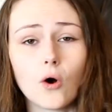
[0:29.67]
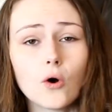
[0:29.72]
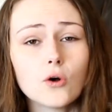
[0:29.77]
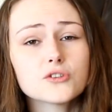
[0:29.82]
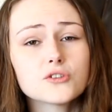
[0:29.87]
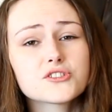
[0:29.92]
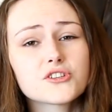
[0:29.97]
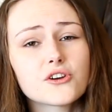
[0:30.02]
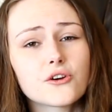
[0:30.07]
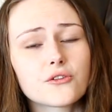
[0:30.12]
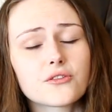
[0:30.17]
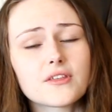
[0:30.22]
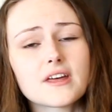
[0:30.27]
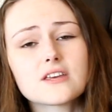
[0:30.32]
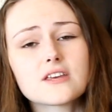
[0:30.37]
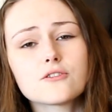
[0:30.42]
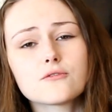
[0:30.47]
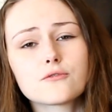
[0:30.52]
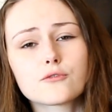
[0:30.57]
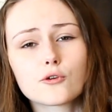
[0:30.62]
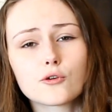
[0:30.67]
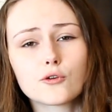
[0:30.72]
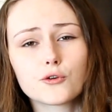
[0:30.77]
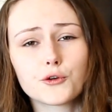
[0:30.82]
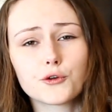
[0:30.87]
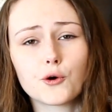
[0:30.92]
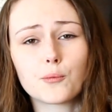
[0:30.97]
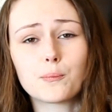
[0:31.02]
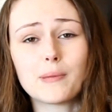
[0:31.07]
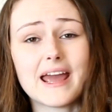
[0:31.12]
Also, thank you for
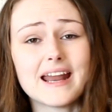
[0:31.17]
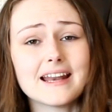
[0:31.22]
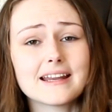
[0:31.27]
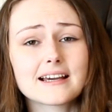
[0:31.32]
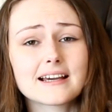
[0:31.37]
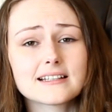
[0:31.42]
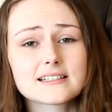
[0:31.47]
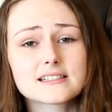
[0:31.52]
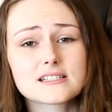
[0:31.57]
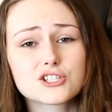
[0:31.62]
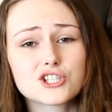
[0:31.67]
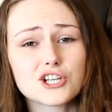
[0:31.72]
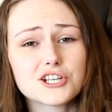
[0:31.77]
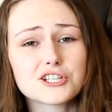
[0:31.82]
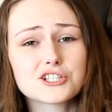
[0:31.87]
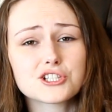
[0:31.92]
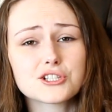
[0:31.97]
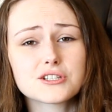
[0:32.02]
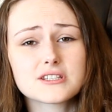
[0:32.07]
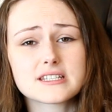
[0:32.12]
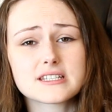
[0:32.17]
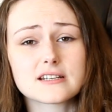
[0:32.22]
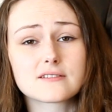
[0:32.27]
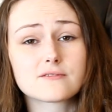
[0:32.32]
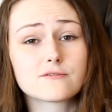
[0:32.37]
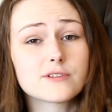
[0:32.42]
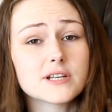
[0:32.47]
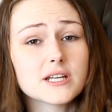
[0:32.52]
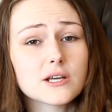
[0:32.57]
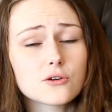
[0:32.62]
all your paint color suggestions
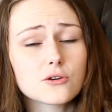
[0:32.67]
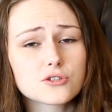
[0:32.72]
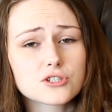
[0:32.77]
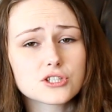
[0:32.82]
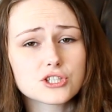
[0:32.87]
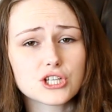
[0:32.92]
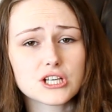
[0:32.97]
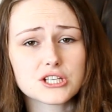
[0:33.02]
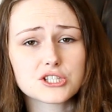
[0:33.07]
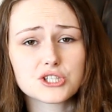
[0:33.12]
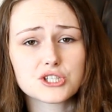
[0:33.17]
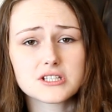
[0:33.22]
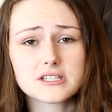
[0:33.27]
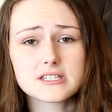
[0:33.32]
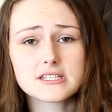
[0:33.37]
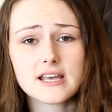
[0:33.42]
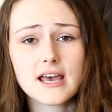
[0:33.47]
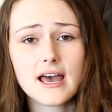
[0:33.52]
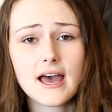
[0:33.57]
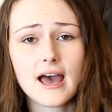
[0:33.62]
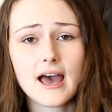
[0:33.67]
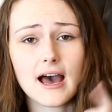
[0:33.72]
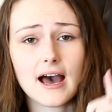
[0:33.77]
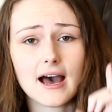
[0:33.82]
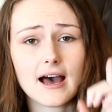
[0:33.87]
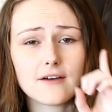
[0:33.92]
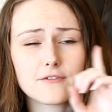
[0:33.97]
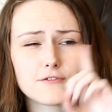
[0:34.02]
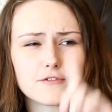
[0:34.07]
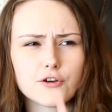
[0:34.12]
and video suggestions.
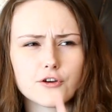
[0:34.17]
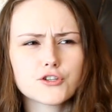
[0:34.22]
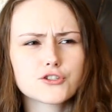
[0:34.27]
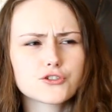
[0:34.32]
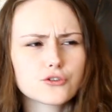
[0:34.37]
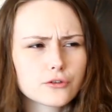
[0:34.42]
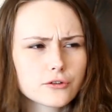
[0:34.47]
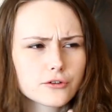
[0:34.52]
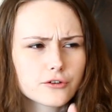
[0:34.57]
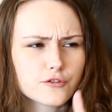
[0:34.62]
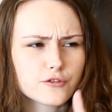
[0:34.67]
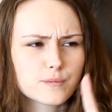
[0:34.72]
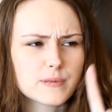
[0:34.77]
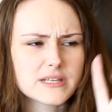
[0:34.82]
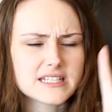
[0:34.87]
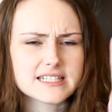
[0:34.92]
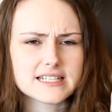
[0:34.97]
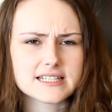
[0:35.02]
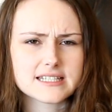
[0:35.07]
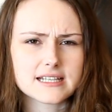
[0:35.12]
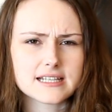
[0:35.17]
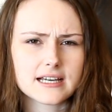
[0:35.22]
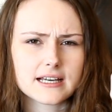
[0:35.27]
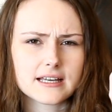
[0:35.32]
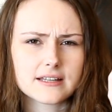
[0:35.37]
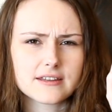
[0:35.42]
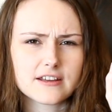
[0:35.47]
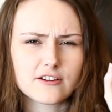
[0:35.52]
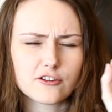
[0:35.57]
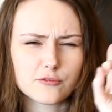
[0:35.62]
First order of business,
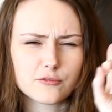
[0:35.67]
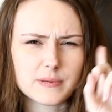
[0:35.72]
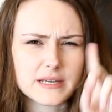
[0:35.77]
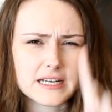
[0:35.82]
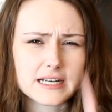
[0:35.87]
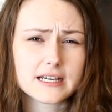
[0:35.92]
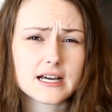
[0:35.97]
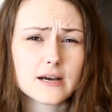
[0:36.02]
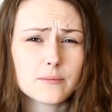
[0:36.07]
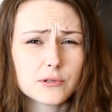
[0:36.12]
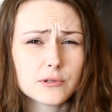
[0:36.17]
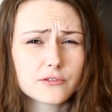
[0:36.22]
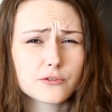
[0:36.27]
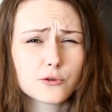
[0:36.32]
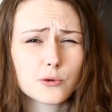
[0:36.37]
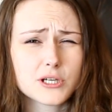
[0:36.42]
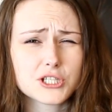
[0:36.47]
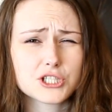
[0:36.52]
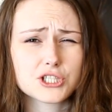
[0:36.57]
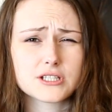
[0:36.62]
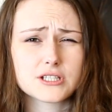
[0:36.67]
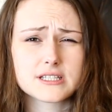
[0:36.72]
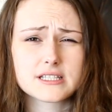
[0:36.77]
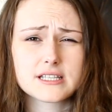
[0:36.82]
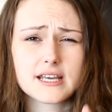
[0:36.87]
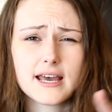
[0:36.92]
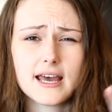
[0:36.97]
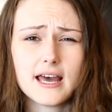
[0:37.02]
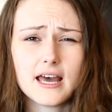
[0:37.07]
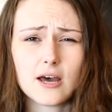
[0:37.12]
there have been a couple of
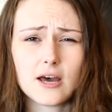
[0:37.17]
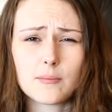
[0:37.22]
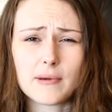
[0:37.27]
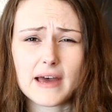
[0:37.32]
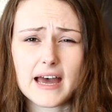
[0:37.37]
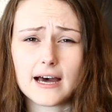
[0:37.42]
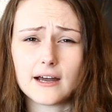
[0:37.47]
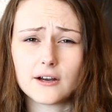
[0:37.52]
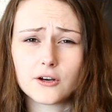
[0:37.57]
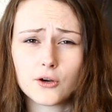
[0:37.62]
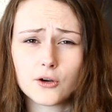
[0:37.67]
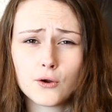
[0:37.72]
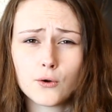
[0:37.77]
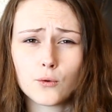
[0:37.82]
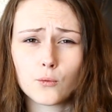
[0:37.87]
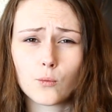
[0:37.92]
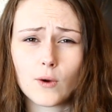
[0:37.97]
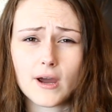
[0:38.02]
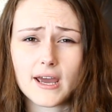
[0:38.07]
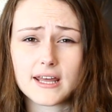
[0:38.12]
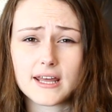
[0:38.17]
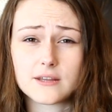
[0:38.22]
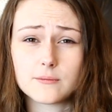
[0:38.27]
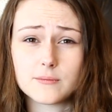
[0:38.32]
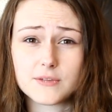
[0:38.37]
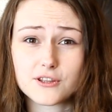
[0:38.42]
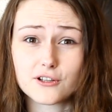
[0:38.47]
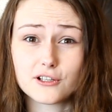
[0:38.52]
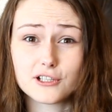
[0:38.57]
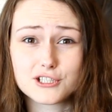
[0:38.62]
questions about where the
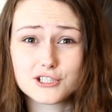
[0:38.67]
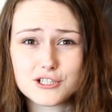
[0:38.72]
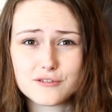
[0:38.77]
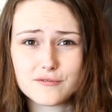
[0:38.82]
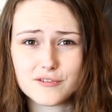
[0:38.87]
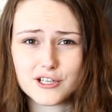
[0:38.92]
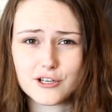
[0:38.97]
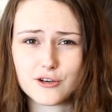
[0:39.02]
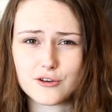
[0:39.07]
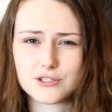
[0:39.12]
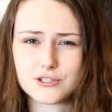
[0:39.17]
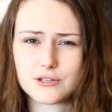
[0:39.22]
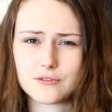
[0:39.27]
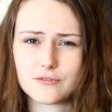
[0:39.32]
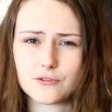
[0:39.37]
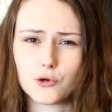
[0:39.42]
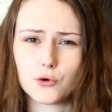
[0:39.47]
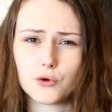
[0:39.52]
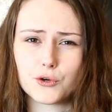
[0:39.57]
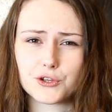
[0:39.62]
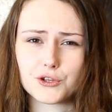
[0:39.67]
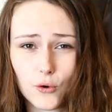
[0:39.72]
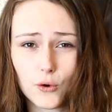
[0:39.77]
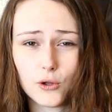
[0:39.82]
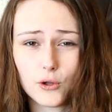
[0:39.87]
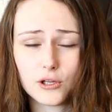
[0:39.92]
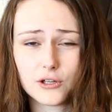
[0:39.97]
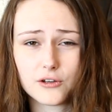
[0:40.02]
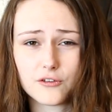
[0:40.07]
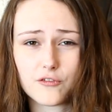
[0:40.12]
mythology videos have gone.
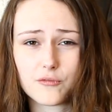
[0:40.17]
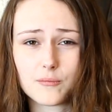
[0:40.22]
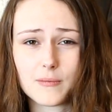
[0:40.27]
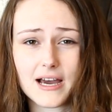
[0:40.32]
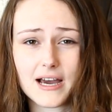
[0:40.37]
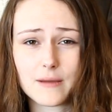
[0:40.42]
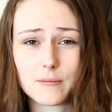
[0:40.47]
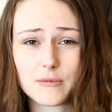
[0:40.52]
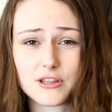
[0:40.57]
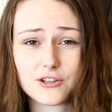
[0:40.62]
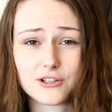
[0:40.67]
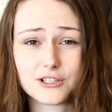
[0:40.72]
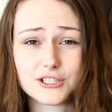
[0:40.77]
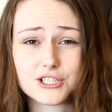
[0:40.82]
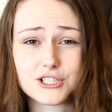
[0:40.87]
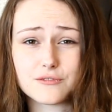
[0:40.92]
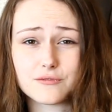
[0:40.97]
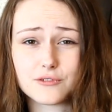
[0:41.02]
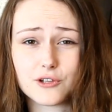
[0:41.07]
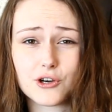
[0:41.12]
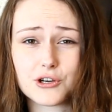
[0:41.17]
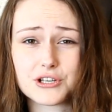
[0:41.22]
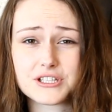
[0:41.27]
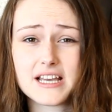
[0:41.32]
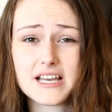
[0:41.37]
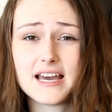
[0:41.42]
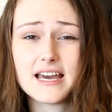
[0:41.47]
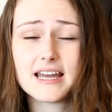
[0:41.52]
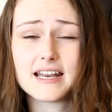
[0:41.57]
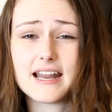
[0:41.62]
All of my mythology
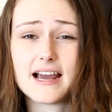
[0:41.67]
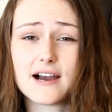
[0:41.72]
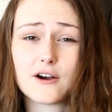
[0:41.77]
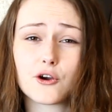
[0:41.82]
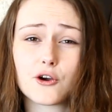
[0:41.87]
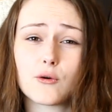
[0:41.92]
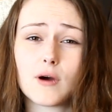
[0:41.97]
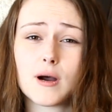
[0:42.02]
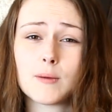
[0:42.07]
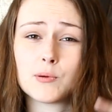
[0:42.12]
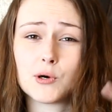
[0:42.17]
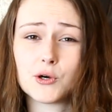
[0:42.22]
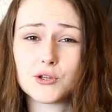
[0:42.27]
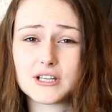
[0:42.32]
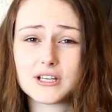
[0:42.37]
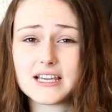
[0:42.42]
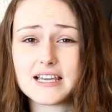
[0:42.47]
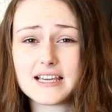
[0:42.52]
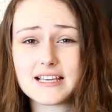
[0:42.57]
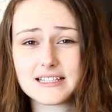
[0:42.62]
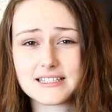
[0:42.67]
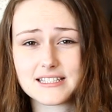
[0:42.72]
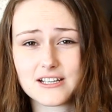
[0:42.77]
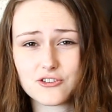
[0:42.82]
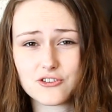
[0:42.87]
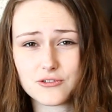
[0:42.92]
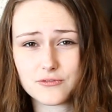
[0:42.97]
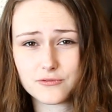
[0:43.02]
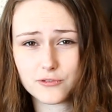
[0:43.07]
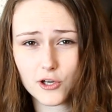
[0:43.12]
vlogs now go up on the Geek and
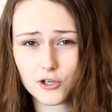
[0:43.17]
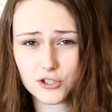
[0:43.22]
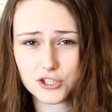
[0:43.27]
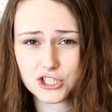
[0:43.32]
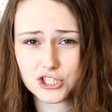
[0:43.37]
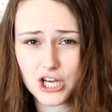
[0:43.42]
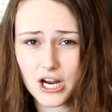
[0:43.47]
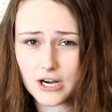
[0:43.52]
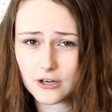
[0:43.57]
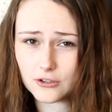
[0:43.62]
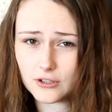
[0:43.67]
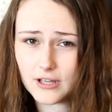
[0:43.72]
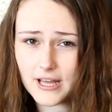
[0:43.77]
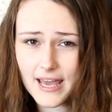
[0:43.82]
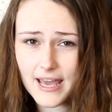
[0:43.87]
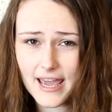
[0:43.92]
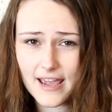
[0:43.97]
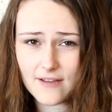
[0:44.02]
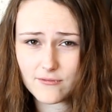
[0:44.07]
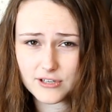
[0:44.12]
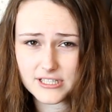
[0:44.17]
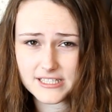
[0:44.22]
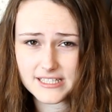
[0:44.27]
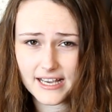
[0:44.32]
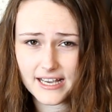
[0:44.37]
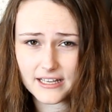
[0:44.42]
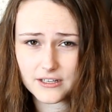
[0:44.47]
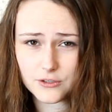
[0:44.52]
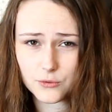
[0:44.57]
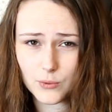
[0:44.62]
Sundry vlogs channel every
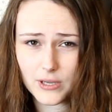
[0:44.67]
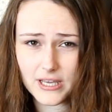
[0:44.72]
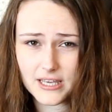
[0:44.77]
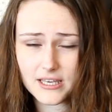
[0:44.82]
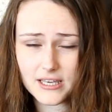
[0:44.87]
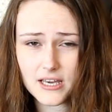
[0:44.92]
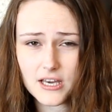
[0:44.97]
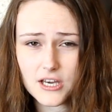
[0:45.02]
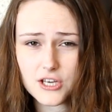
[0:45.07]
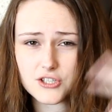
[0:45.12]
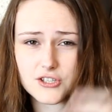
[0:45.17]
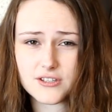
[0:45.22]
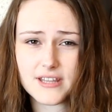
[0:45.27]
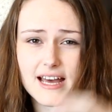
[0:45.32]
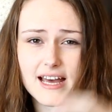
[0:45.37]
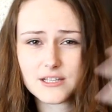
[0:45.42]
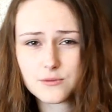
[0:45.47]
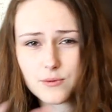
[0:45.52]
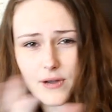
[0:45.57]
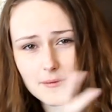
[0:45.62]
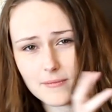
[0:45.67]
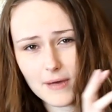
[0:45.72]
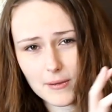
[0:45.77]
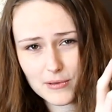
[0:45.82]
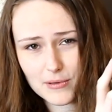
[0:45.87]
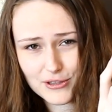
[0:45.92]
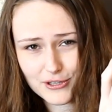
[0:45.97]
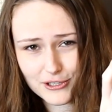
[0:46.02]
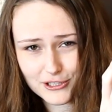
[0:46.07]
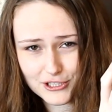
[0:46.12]
second week. So that's where my
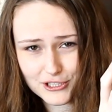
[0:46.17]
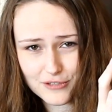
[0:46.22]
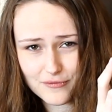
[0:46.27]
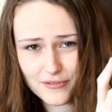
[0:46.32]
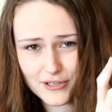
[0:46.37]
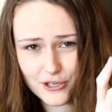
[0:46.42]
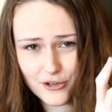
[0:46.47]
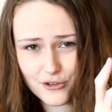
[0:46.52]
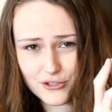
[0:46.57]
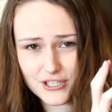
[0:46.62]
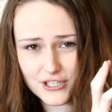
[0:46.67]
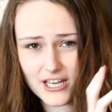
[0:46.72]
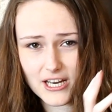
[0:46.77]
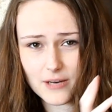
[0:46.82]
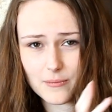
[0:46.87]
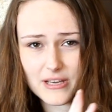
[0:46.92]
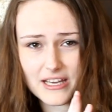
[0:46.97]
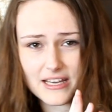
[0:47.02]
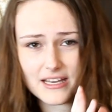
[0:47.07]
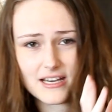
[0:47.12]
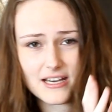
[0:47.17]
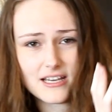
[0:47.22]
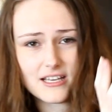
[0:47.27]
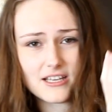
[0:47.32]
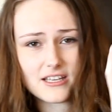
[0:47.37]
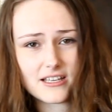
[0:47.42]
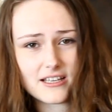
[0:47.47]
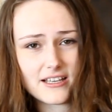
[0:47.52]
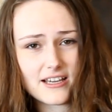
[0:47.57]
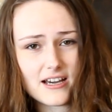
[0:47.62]
mythology videos are gonna be.
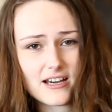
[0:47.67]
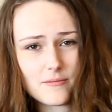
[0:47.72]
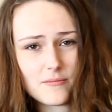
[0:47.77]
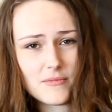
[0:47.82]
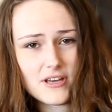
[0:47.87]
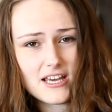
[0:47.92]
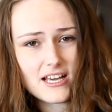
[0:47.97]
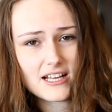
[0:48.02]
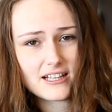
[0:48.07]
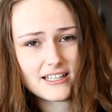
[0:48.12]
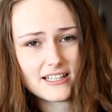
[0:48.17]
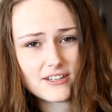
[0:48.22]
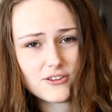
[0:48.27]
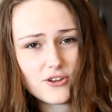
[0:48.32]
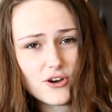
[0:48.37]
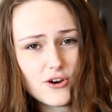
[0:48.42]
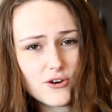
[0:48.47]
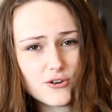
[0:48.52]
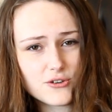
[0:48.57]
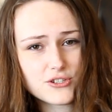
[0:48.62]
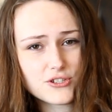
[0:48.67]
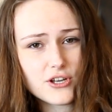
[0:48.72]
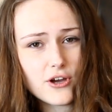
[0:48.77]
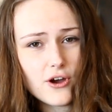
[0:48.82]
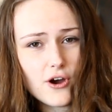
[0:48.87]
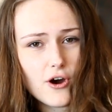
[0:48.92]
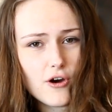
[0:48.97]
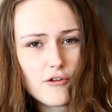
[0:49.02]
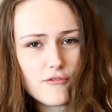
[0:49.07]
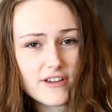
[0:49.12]
You can come click those
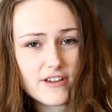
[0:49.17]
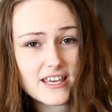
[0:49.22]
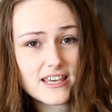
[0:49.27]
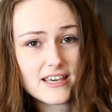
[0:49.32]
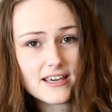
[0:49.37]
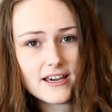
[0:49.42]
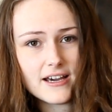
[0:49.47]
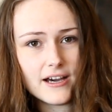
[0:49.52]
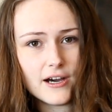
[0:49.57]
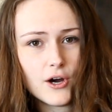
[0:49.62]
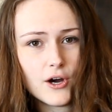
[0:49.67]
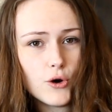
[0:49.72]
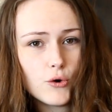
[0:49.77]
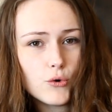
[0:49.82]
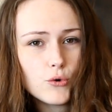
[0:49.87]
over here.